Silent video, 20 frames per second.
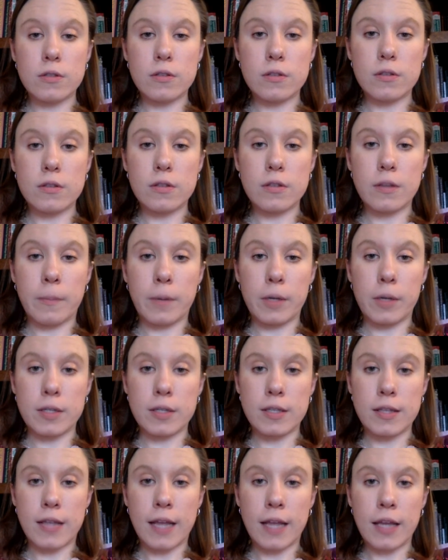the
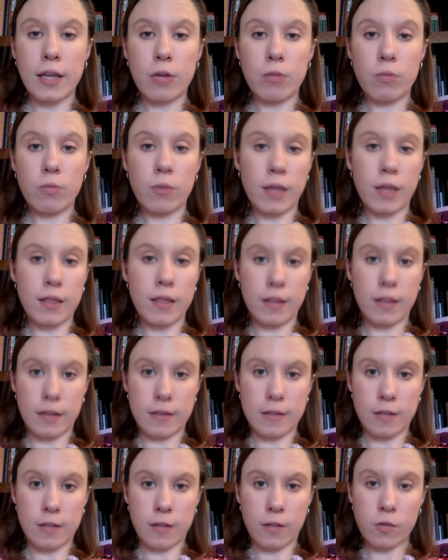person that you're with
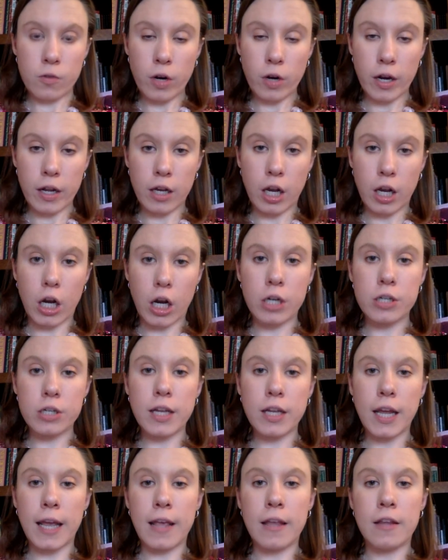gets out the credit card
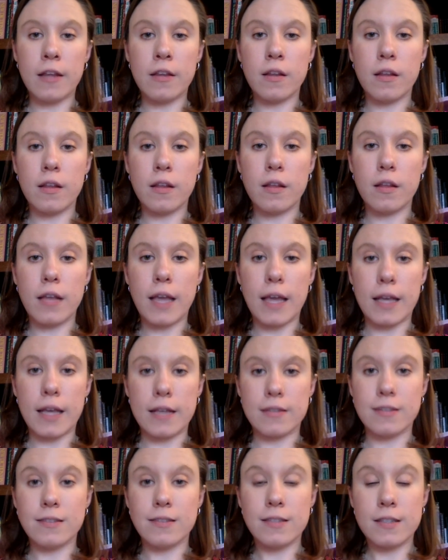and
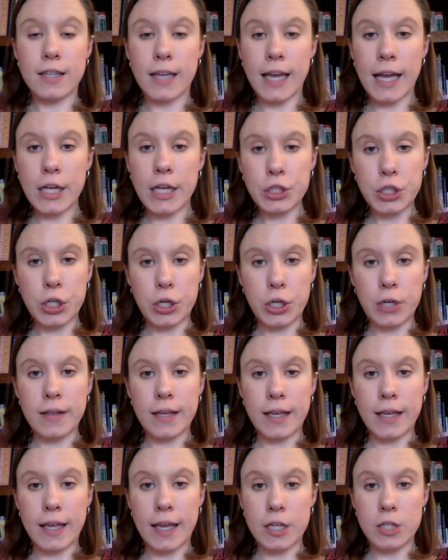hands it to the cashier. And
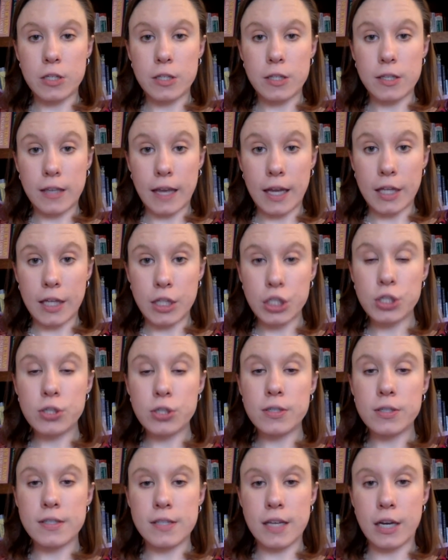the
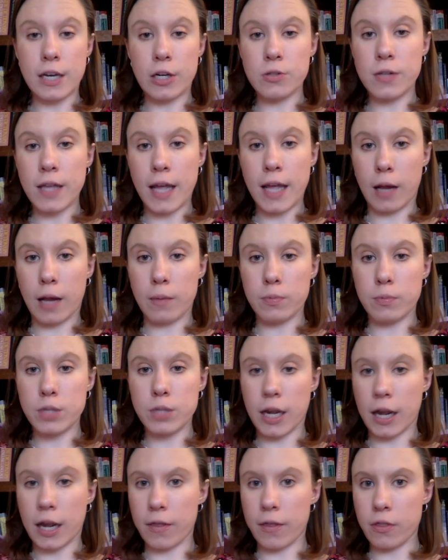cashier is there to help
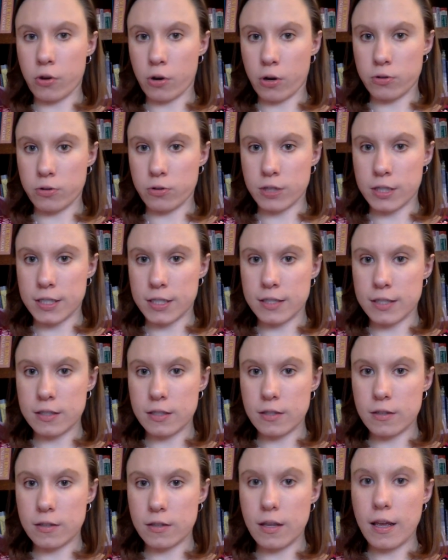check out the groceries.
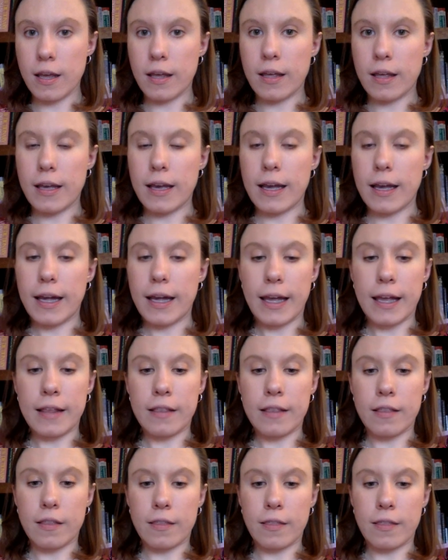
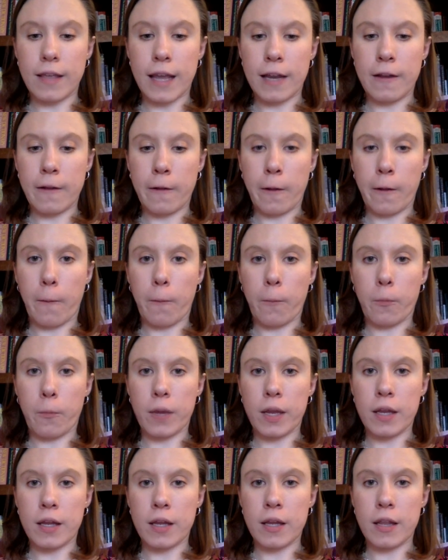And then
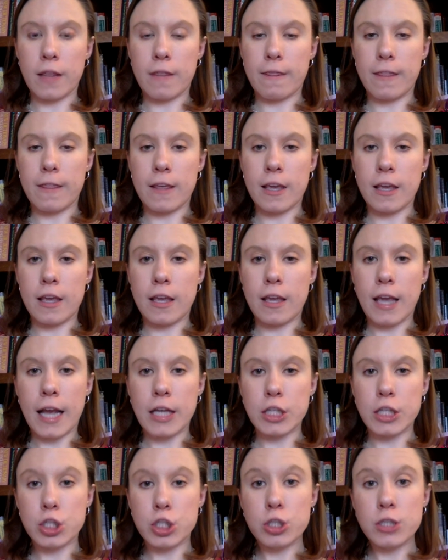when the
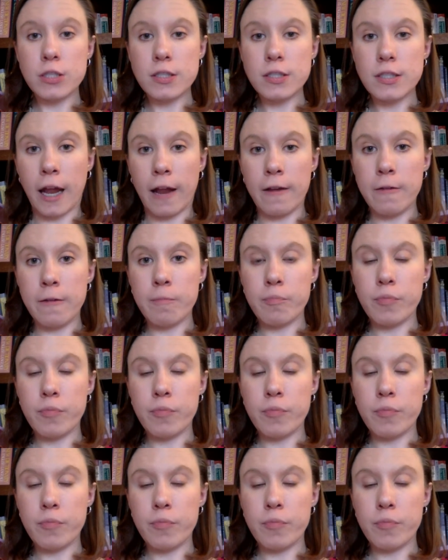cashier is done,